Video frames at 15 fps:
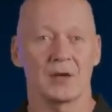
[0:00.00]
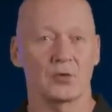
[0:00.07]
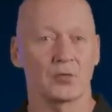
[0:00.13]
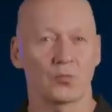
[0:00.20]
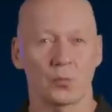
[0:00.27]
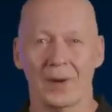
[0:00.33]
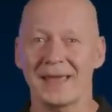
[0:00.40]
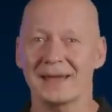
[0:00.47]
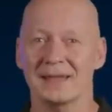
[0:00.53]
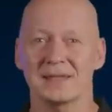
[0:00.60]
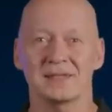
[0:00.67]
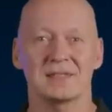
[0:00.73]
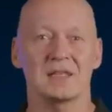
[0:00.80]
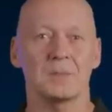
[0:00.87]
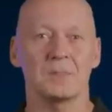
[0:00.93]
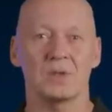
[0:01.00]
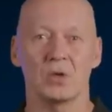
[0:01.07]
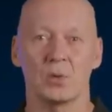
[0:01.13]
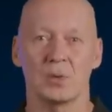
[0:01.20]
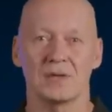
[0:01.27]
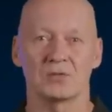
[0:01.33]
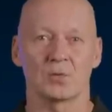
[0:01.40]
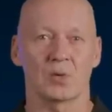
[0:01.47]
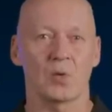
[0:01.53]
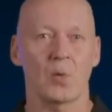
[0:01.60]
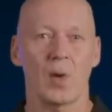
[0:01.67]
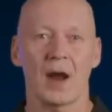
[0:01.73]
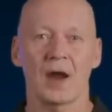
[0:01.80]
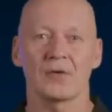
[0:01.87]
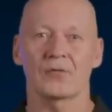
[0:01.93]
a great CPU is
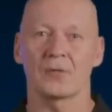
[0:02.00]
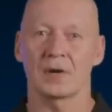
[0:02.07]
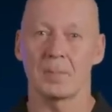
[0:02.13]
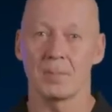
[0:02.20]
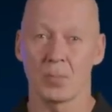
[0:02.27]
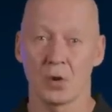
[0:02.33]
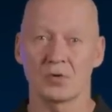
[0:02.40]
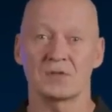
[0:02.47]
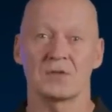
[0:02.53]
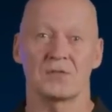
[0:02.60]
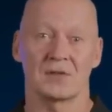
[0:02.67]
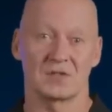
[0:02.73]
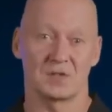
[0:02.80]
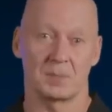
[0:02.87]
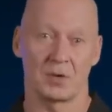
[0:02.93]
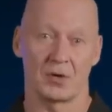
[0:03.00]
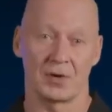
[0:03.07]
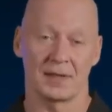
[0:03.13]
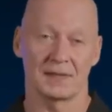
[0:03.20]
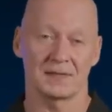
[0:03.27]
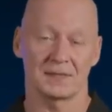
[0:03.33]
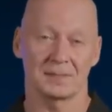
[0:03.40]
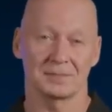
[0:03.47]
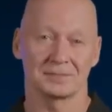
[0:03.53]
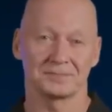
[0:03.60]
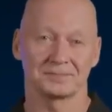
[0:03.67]
required for an immersive experience.